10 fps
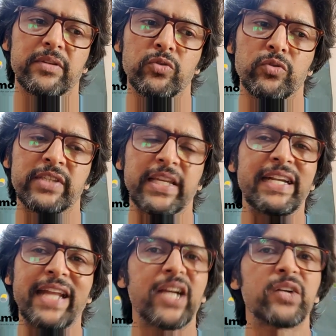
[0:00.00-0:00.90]
using
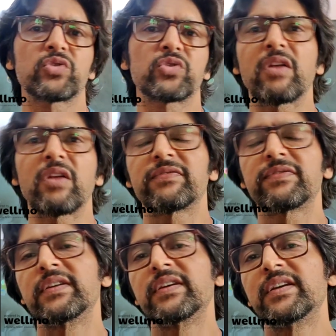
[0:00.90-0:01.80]
tech to solve
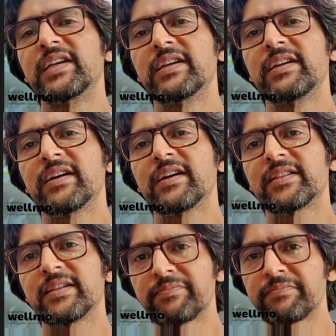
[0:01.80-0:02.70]

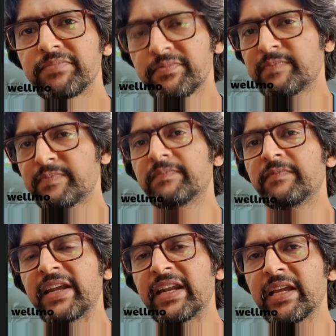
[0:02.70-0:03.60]
the
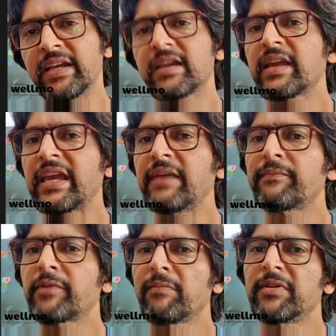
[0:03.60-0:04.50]
very key
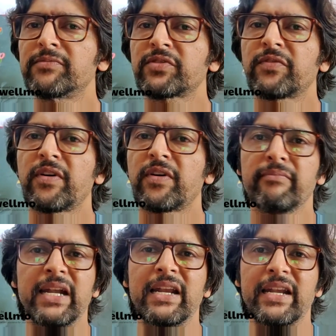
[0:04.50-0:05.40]
problems for
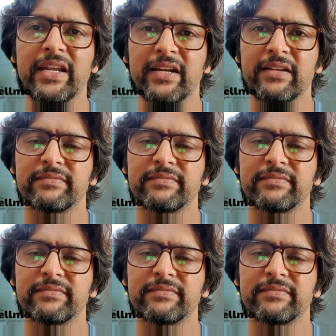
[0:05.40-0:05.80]
middle India.